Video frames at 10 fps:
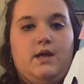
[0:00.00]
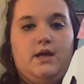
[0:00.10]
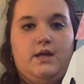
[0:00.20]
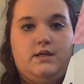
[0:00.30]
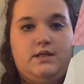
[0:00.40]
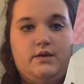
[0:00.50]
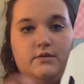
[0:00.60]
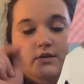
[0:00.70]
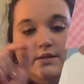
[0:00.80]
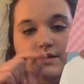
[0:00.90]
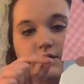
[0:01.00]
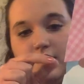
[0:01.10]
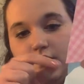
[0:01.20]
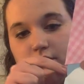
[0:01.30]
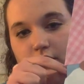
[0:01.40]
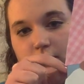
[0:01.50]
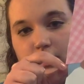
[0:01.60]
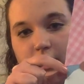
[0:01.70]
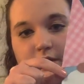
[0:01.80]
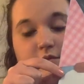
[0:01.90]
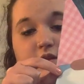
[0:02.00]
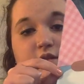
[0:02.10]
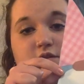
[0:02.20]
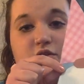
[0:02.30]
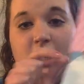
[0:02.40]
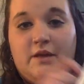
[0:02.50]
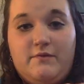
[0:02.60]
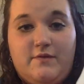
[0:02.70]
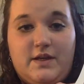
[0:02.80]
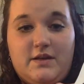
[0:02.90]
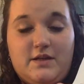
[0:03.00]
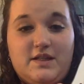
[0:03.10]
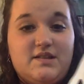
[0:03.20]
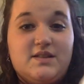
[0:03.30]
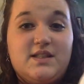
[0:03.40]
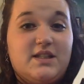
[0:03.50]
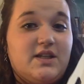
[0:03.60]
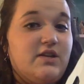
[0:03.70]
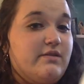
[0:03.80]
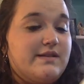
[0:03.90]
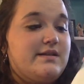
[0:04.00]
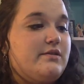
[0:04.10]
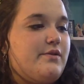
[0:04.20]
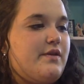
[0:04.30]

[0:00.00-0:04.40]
And here is our little gnome guy with his giant feet. He's the cutest little